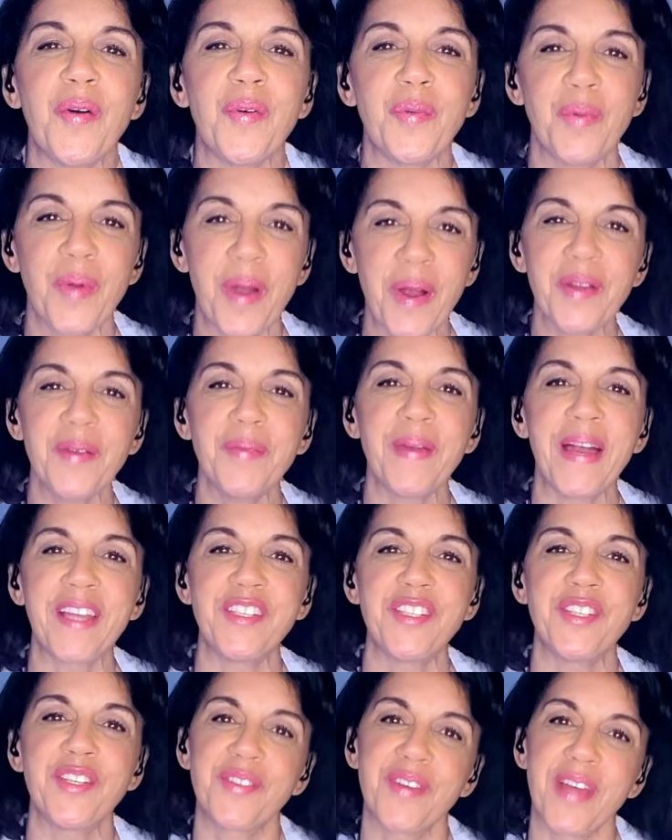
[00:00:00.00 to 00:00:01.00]
Welcome
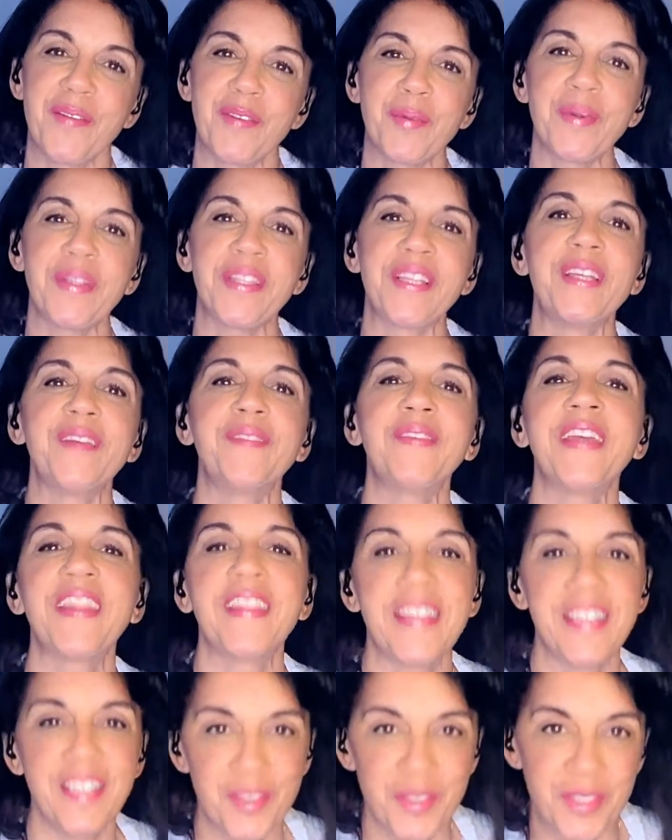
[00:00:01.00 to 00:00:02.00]
back to Your Travel with Olivia.
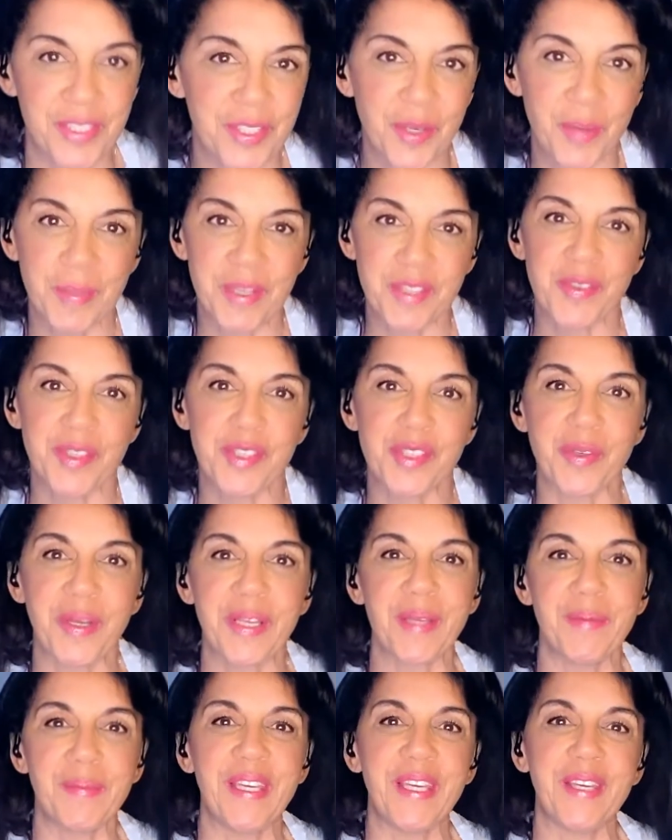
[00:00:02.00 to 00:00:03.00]
Thank you so much for
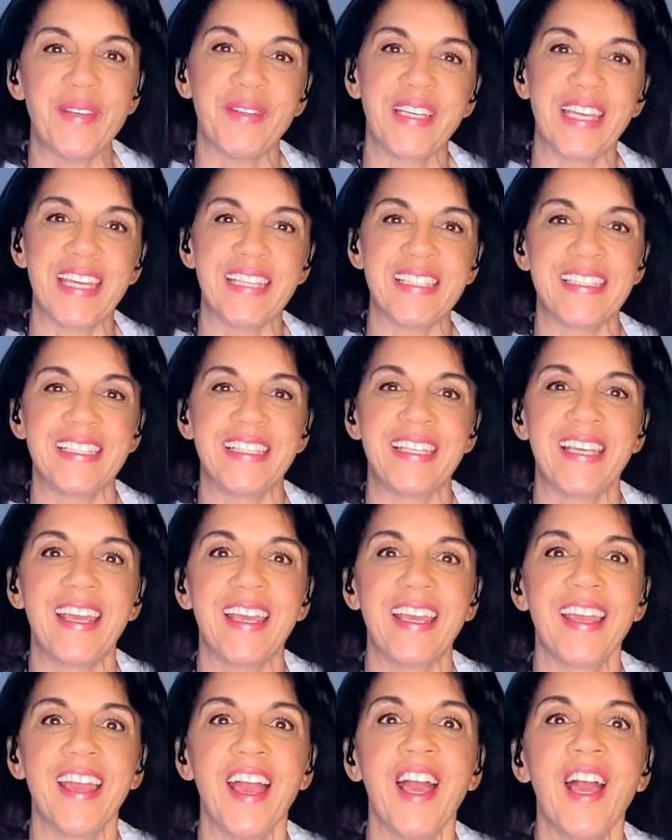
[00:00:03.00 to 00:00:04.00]
joining me here again
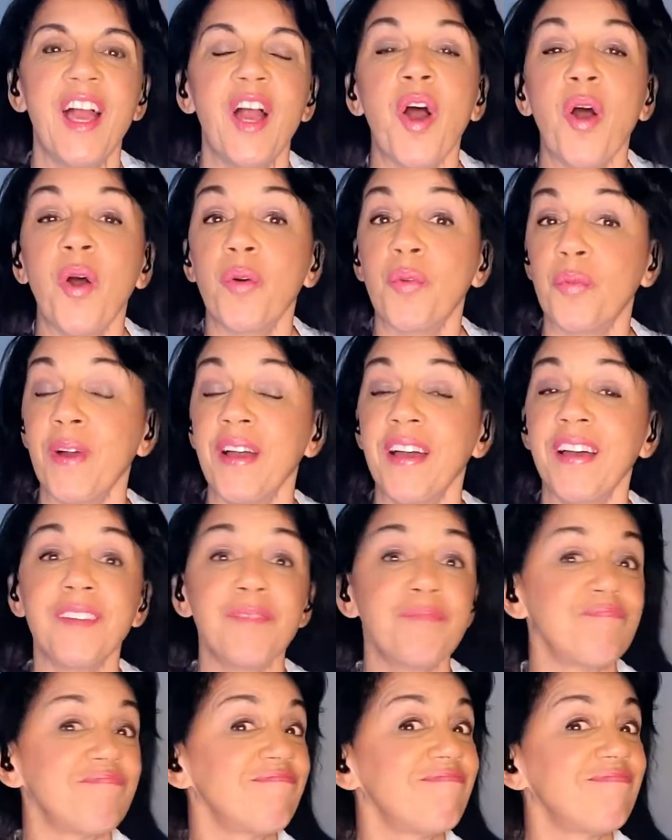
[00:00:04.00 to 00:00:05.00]
today.
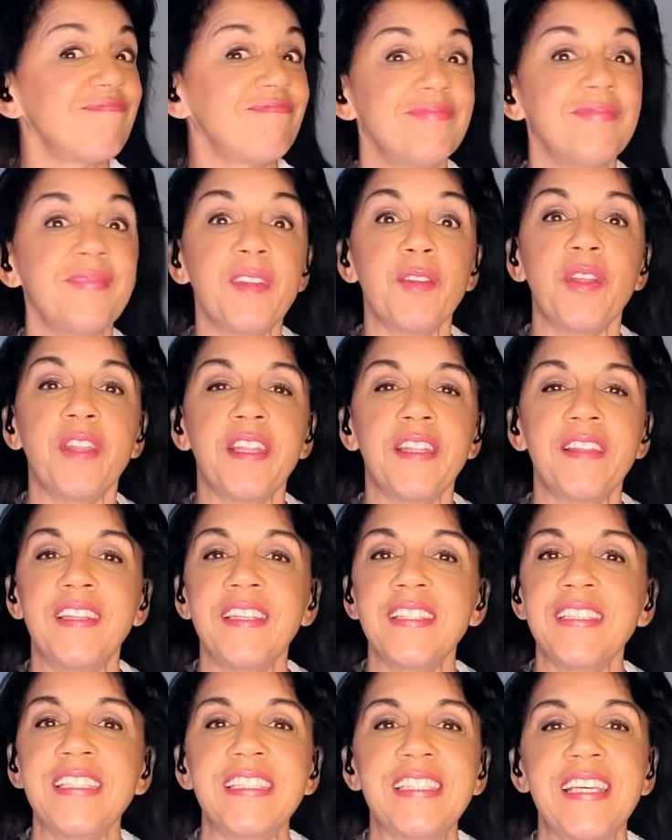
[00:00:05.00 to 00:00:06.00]
Well,
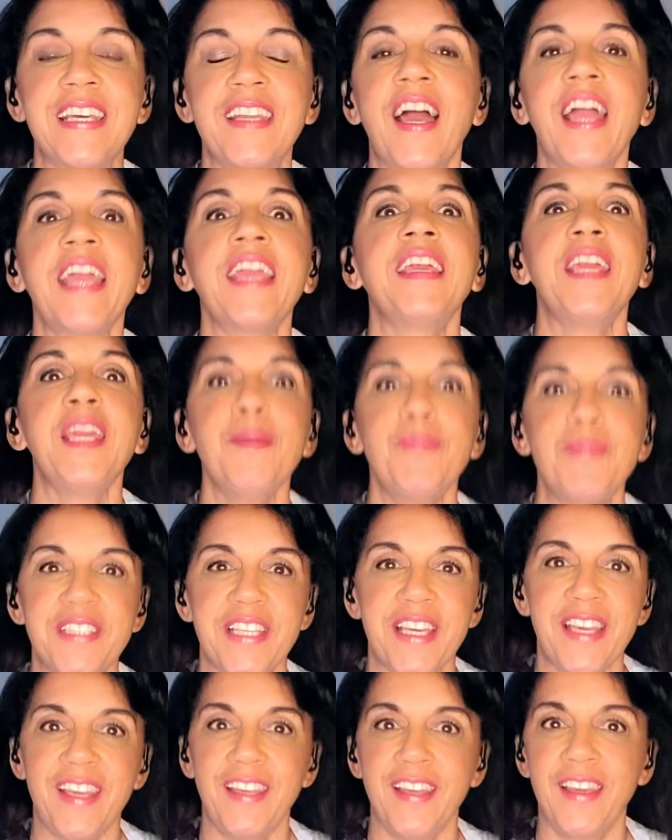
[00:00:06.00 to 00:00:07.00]
this is it. I keep
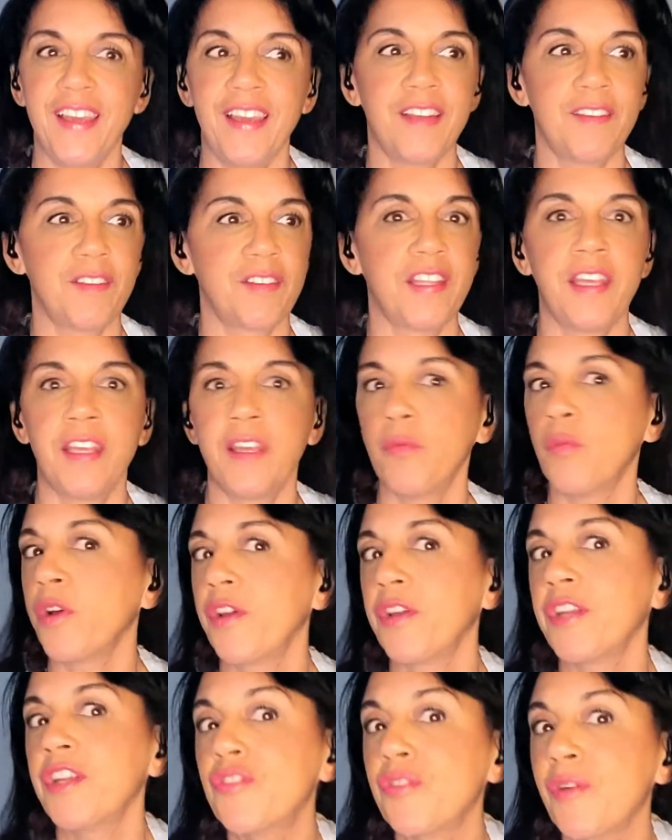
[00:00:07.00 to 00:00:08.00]
saying it. We're
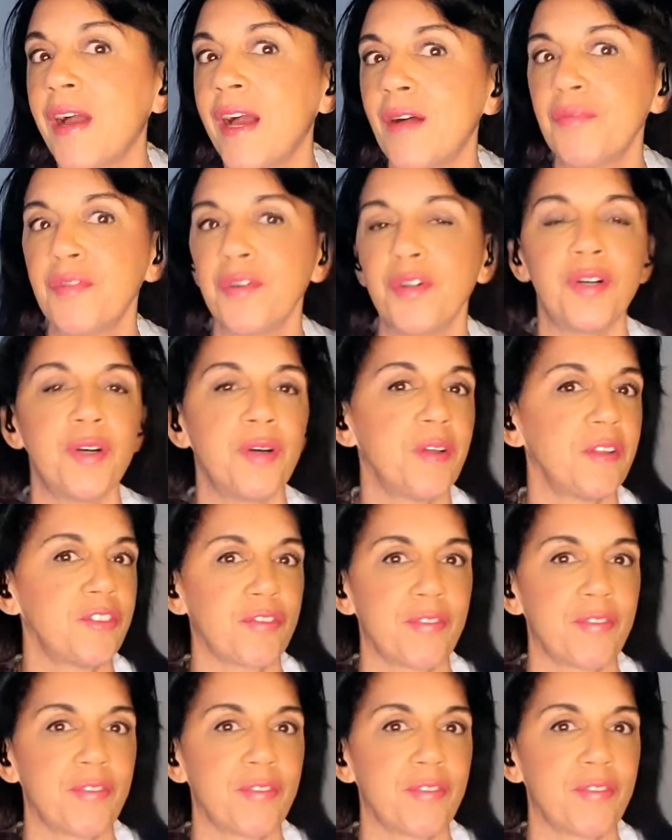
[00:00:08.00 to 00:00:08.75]
going to travel.